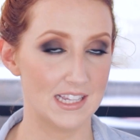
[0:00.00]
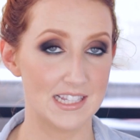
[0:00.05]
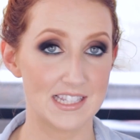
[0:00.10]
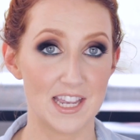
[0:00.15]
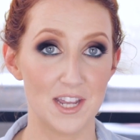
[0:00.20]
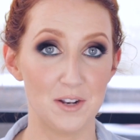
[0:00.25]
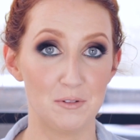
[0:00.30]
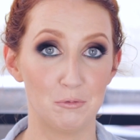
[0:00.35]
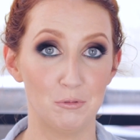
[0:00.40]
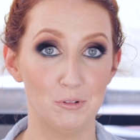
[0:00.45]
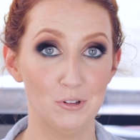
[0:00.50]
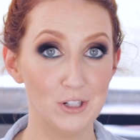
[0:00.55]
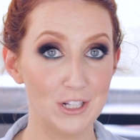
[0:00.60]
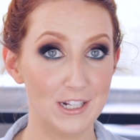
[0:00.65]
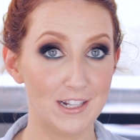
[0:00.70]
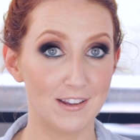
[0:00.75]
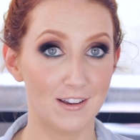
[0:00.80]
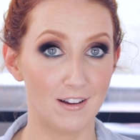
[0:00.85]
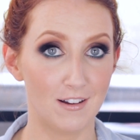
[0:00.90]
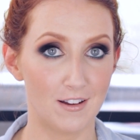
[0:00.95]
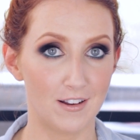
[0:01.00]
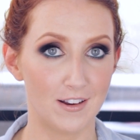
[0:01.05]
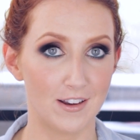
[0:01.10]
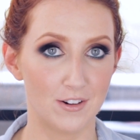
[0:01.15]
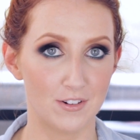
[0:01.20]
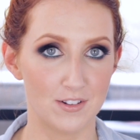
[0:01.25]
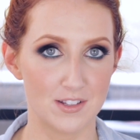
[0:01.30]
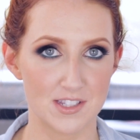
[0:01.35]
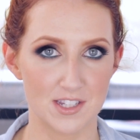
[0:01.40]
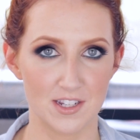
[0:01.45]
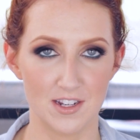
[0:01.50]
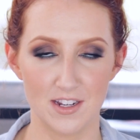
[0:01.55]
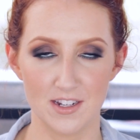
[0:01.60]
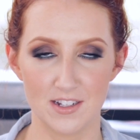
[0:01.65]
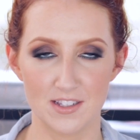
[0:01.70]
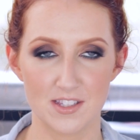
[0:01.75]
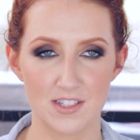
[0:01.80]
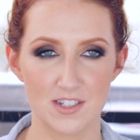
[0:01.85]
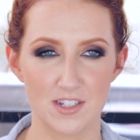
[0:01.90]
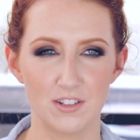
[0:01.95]
It's getting really hot here in Sydney.
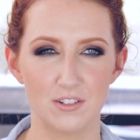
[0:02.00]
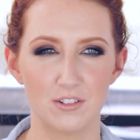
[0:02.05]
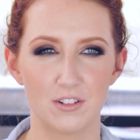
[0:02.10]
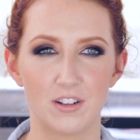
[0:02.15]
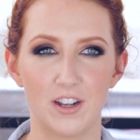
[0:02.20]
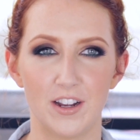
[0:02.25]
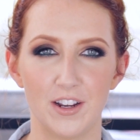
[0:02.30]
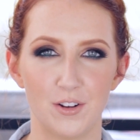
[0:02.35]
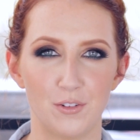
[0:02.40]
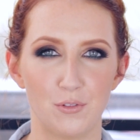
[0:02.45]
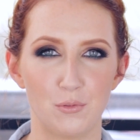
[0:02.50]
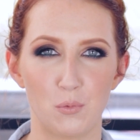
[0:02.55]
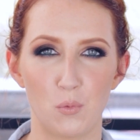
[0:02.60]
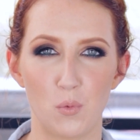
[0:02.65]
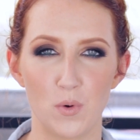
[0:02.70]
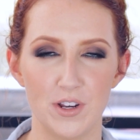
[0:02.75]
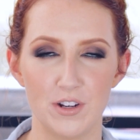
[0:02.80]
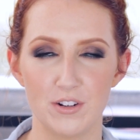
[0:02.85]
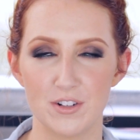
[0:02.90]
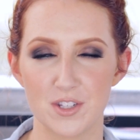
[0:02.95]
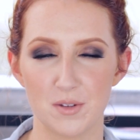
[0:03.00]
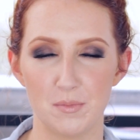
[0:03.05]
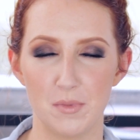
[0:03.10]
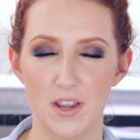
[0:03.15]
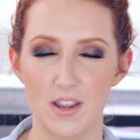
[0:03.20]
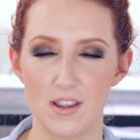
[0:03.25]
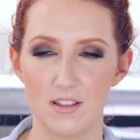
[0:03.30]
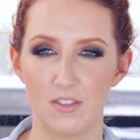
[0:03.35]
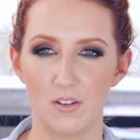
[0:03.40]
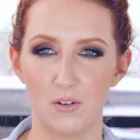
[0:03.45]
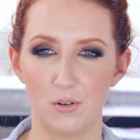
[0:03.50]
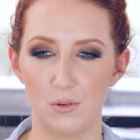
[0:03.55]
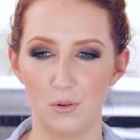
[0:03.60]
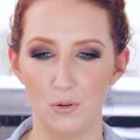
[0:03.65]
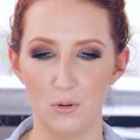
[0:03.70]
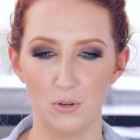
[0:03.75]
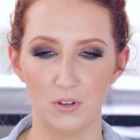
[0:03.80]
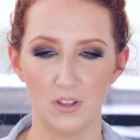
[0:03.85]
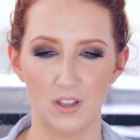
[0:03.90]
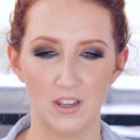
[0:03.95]
It's still kind of weird to me, the
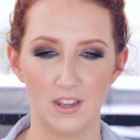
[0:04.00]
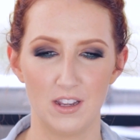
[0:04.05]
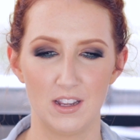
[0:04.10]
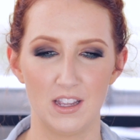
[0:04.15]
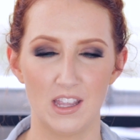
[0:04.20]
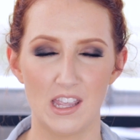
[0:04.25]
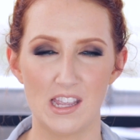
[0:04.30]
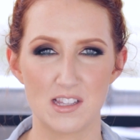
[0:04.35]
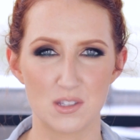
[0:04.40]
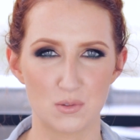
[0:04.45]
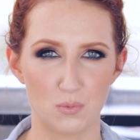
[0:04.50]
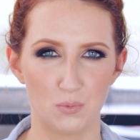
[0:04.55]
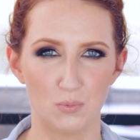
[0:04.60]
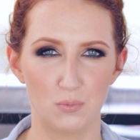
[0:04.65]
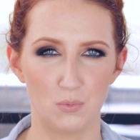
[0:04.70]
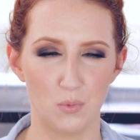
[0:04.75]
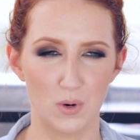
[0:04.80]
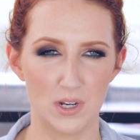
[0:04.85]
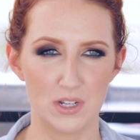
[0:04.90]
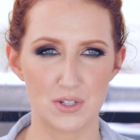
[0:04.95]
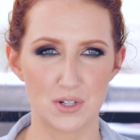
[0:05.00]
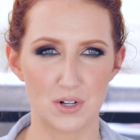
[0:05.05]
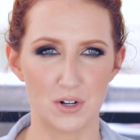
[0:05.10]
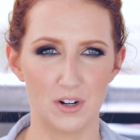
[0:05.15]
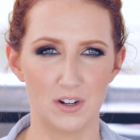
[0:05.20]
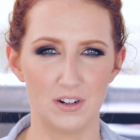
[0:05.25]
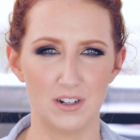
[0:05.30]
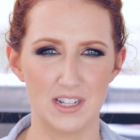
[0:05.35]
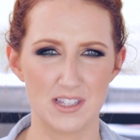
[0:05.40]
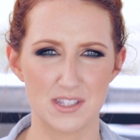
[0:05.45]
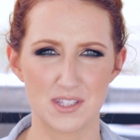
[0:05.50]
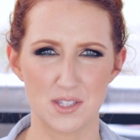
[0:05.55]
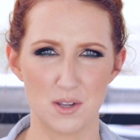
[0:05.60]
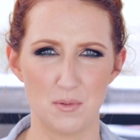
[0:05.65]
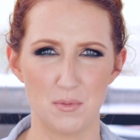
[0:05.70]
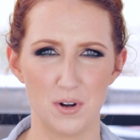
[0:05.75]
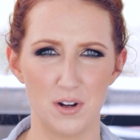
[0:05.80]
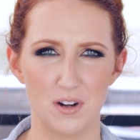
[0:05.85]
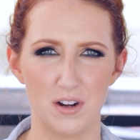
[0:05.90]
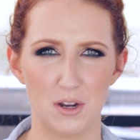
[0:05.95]
whole it's winter, it's
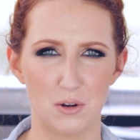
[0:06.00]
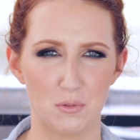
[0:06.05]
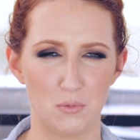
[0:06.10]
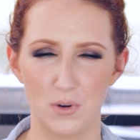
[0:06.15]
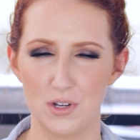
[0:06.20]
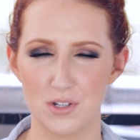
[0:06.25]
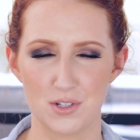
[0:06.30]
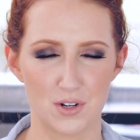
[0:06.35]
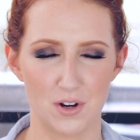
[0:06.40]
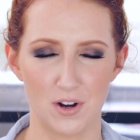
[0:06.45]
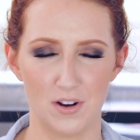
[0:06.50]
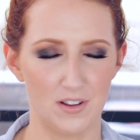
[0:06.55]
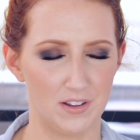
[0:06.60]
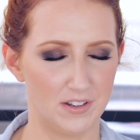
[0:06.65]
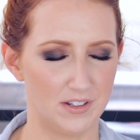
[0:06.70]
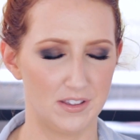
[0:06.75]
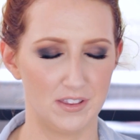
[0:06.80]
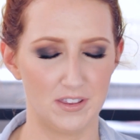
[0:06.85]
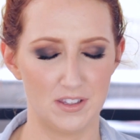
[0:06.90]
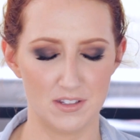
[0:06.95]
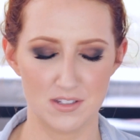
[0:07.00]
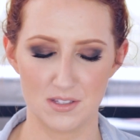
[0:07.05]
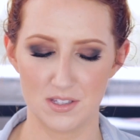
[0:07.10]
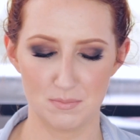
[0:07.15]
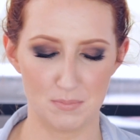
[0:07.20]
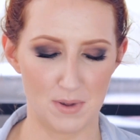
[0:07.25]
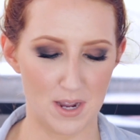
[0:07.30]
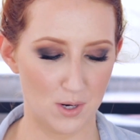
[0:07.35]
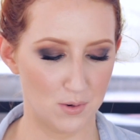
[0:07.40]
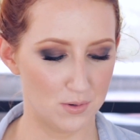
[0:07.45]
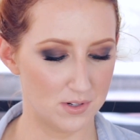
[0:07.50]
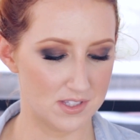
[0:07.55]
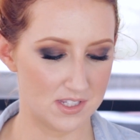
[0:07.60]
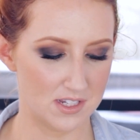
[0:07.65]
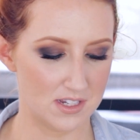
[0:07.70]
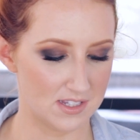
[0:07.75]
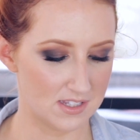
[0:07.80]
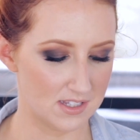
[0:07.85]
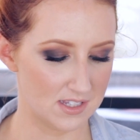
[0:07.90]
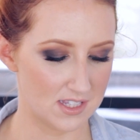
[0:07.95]
summer in winter, this backward
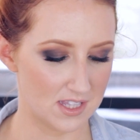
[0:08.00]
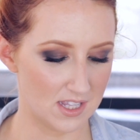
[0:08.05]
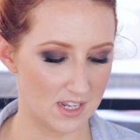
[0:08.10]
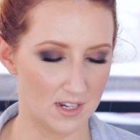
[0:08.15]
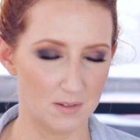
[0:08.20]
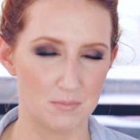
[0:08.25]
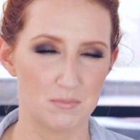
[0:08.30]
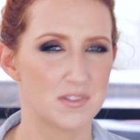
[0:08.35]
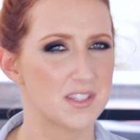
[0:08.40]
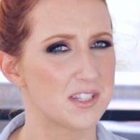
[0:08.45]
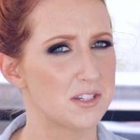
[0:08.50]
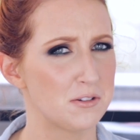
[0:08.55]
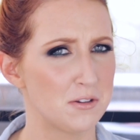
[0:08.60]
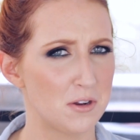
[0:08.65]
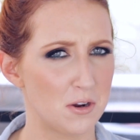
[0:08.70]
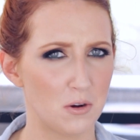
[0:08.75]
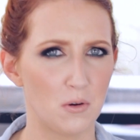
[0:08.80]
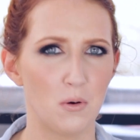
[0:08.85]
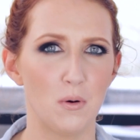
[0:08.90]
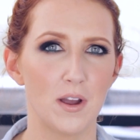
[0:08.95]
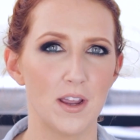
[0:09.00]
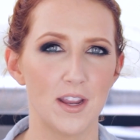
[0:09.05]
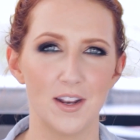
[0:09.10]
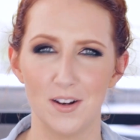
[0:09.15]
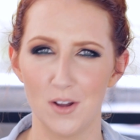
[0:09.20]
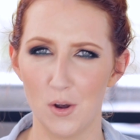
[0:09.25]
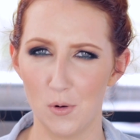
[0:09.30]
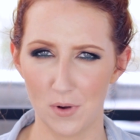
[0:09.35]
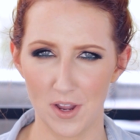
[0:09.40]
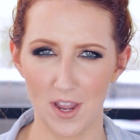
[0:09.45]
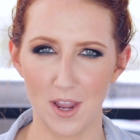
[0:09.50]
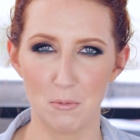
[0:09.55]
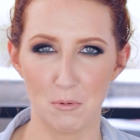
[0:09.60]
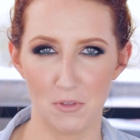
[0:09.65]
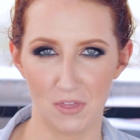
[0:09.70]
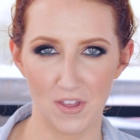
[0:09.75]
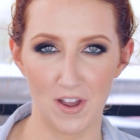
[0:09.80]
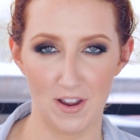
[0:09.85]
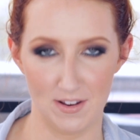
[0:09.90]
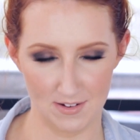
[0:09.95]
seasons thing. I'm still not quite okay
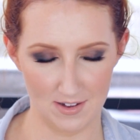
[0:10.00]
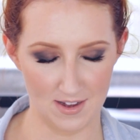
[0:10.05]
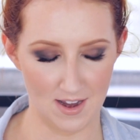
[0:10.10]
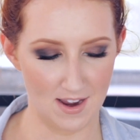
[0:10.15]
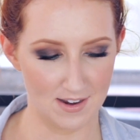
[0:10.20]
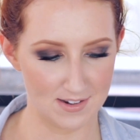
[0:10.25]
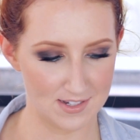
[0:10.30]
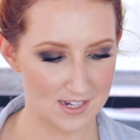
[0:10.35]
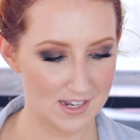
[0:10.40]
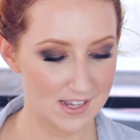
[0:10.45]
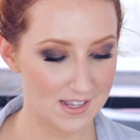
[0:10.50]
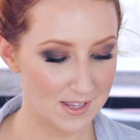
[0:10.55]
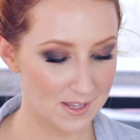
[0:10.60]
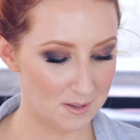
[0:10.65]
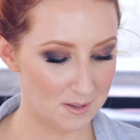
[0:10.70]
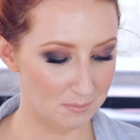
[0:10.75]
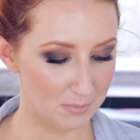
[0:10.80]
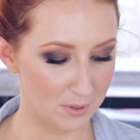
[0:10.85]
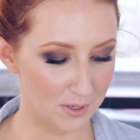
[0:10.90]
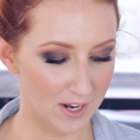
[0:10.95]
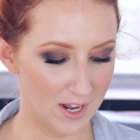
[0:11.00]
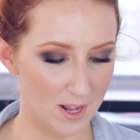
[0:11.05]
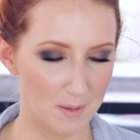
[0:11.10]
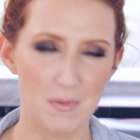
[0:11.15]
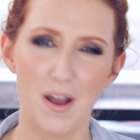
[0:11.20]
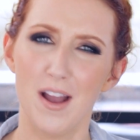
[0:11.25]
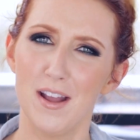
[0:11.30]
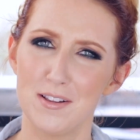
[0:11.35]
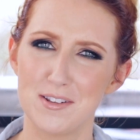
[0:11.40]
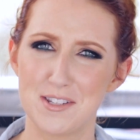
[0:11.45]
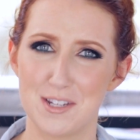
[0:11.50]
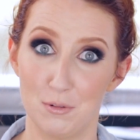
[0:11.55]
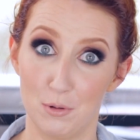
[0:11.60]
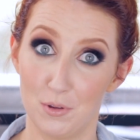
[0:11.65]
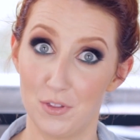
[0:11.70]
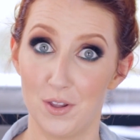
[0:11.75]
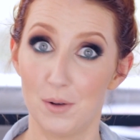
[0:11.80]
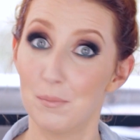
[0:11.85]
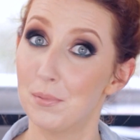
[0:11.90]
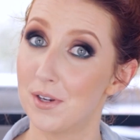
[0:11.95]
with that yet, but I'll deal
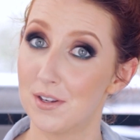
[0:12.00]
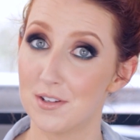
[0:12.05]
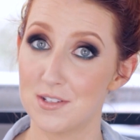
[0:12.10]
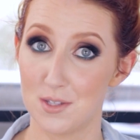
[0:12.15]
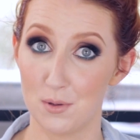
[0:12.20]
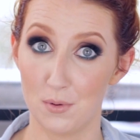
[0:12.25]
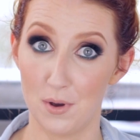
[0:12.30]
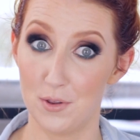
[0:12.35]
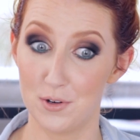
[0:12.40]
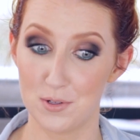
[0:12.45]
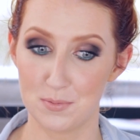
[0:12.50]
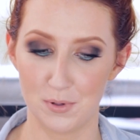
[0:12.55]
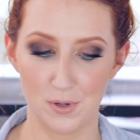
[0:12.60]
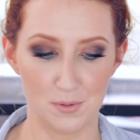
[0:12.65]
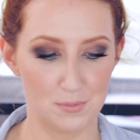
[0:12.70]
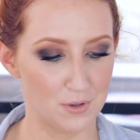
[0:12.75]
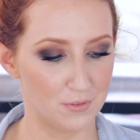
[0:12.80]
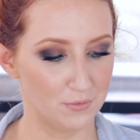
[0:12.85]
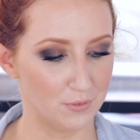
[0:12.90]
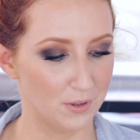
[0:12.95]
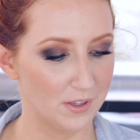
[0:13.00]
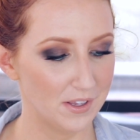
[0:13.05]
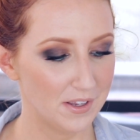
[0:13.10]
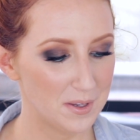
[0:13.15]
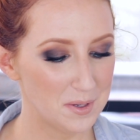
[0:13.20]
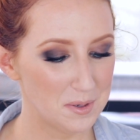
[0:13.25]
with it because the weather's pretty beautiful.